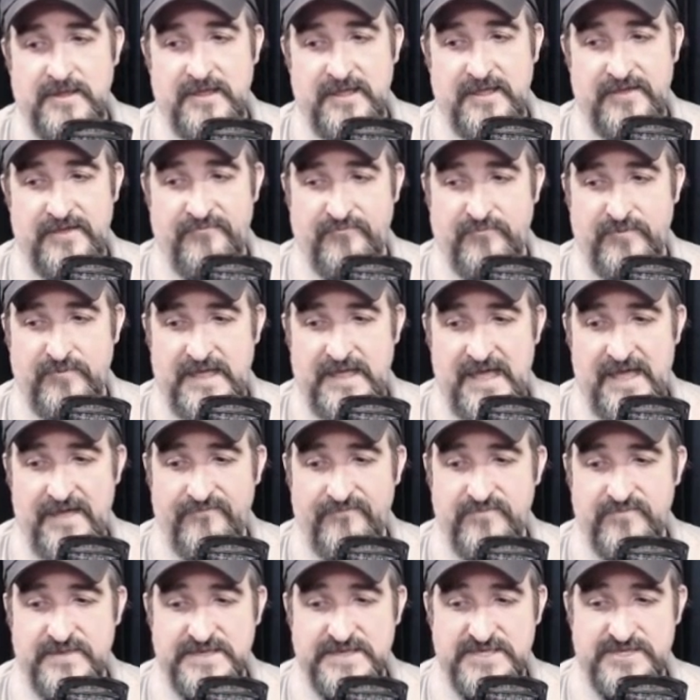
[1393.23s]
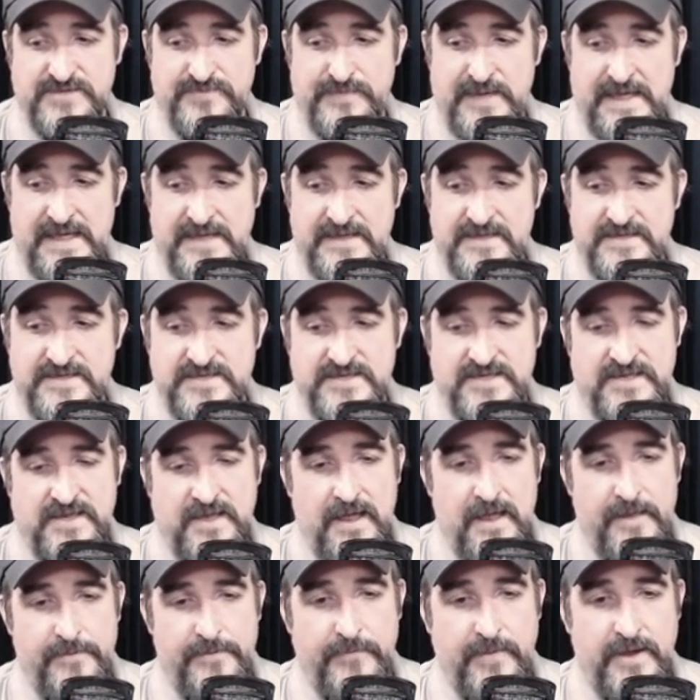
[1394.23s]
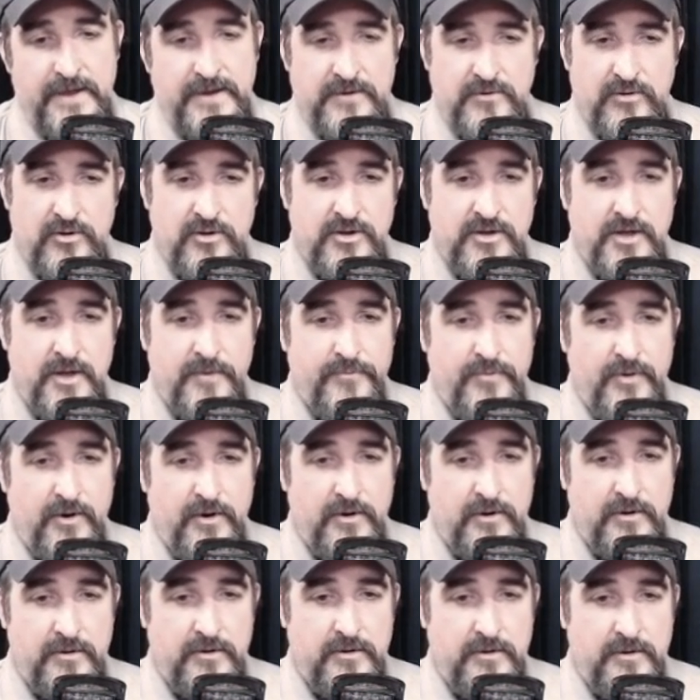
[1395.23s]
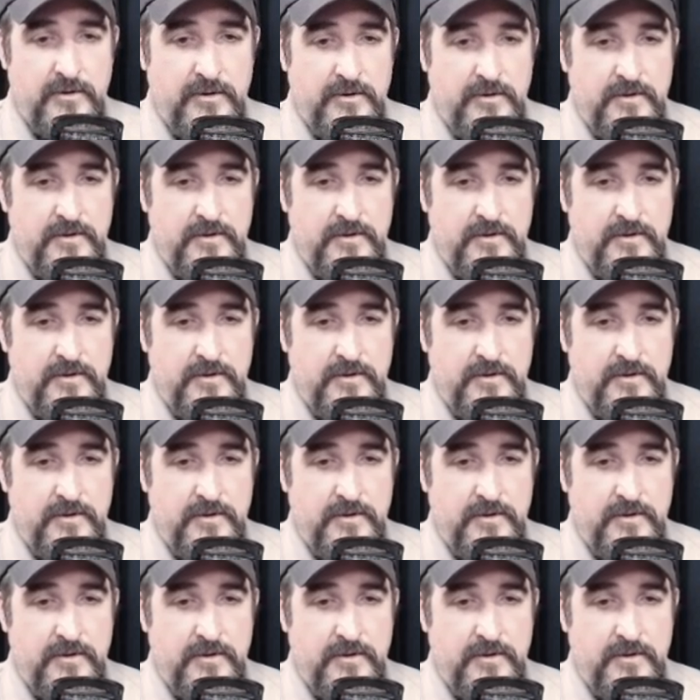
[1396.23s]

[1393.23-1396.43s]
if we have the space, I might hook up our